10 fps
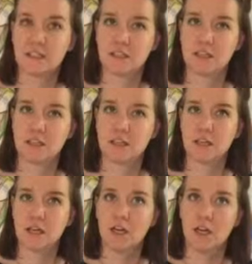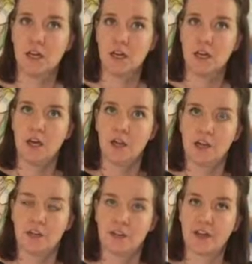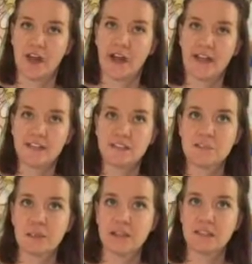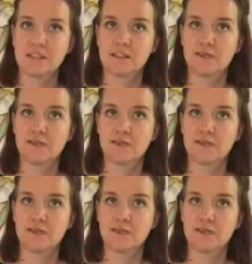the ad spend,